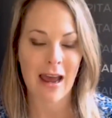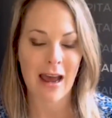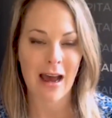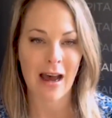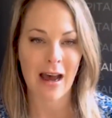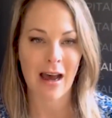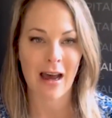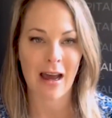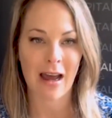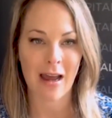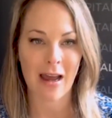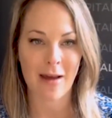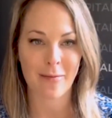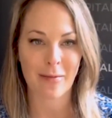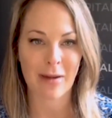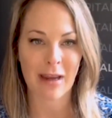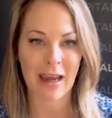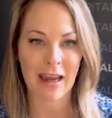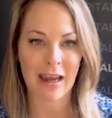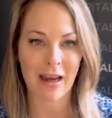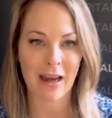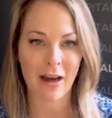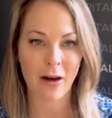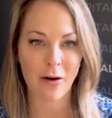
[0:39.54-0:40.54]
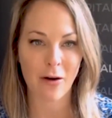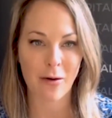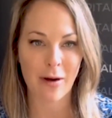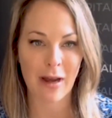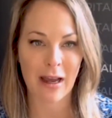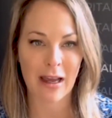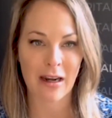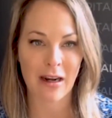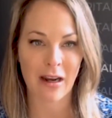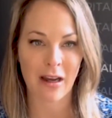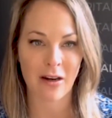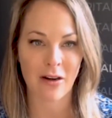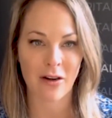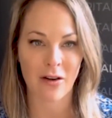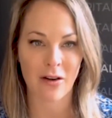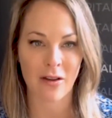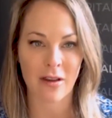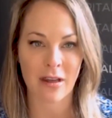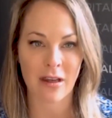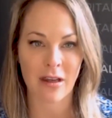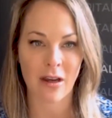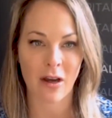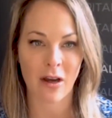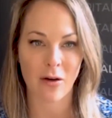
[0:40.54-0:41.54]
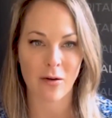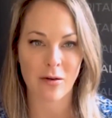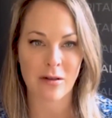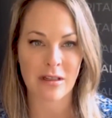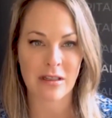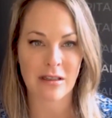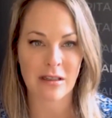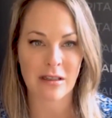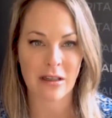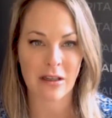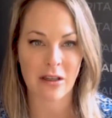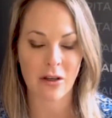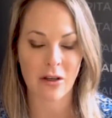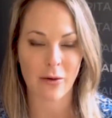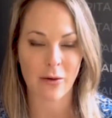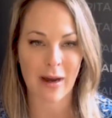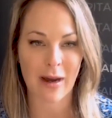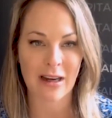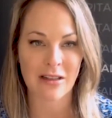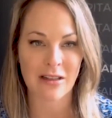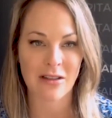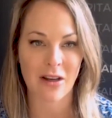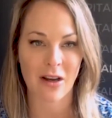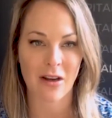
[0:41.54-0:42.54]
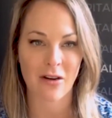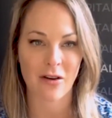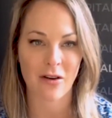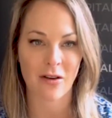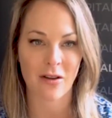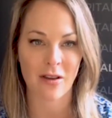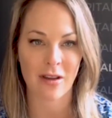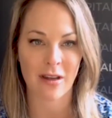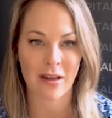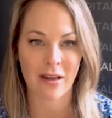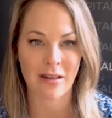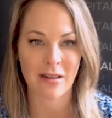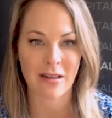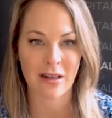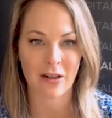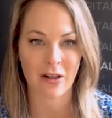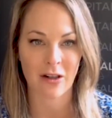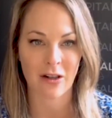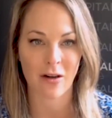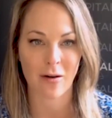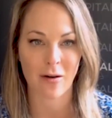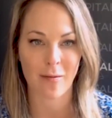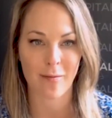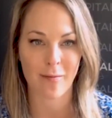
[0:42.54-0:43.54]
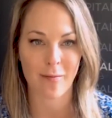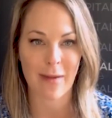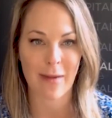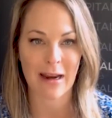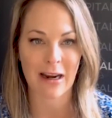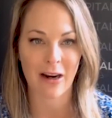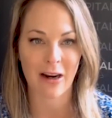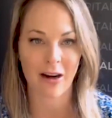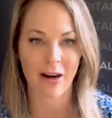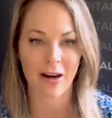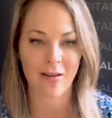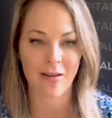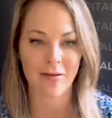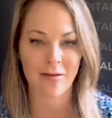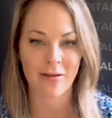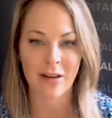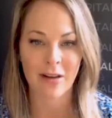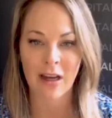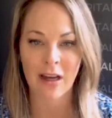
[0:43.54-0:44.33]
MKO and under the OTCQX under the ticker MAKOF.